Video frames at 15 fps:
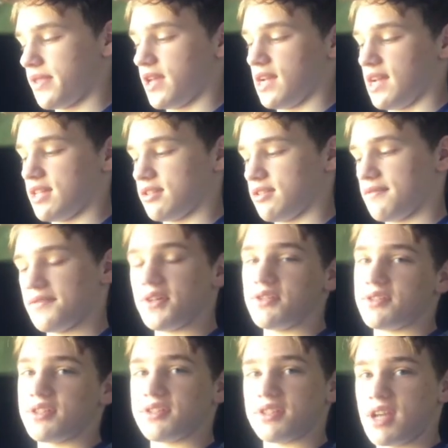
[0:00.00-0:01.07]
thing as if it
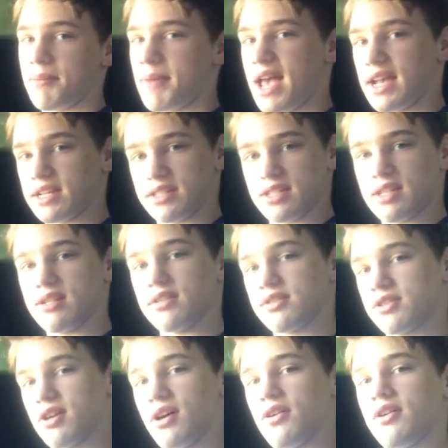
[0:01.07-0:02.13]
was the same magazine.
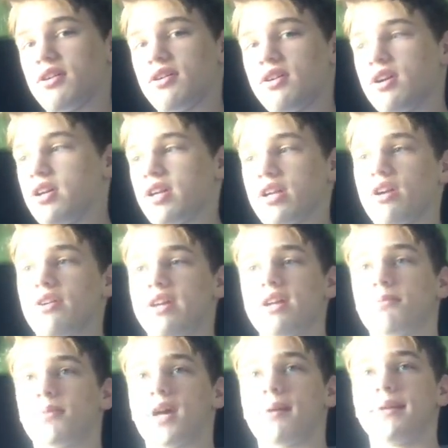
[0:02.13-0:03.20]
So you don't need
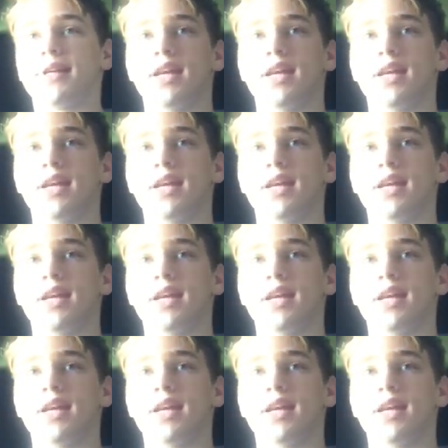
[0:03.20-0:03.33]
to prime it